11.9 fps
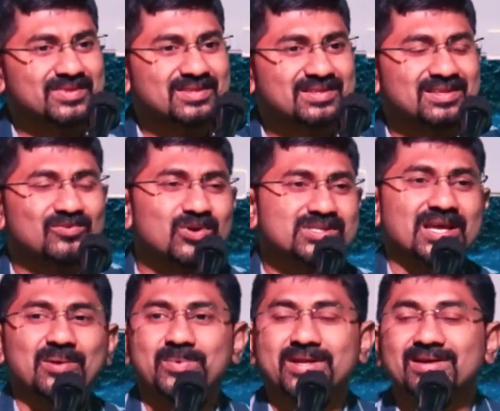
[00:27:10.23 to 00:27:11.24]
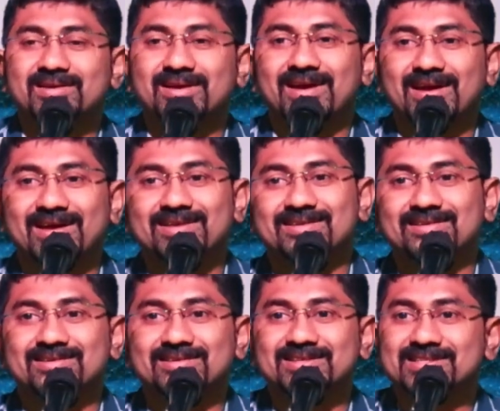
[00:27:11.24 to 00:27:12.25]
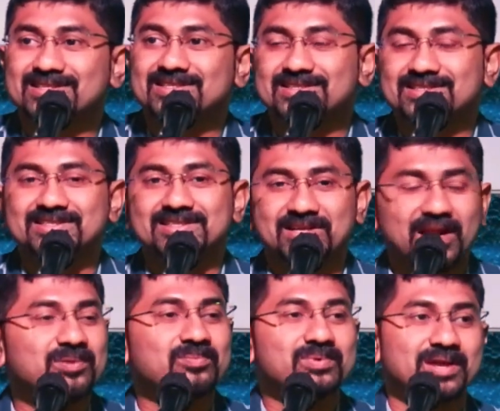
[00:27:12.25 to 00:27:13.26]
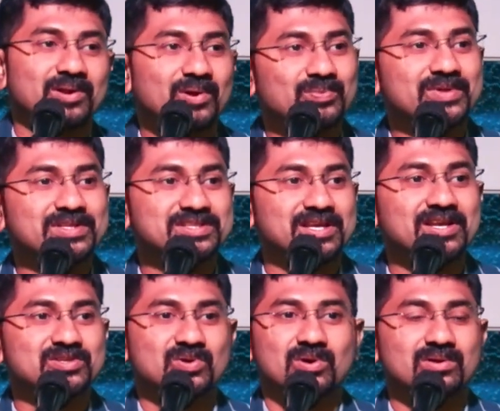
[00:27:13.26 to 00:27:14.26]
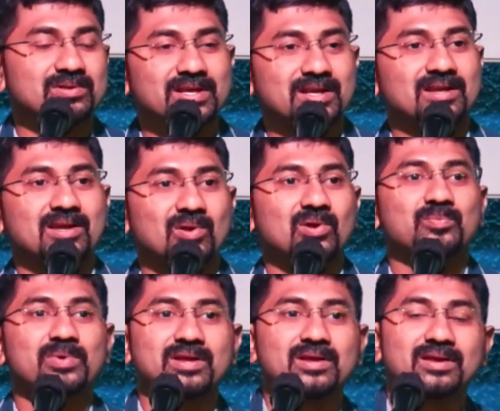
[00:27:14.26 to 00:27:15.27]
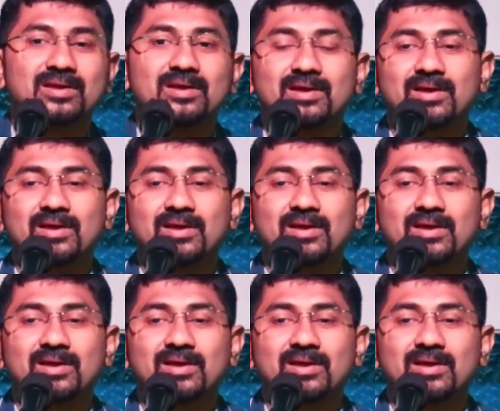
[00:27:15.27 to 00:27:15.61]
What's happening? And uh, this tribe cannot be changed or they cannot be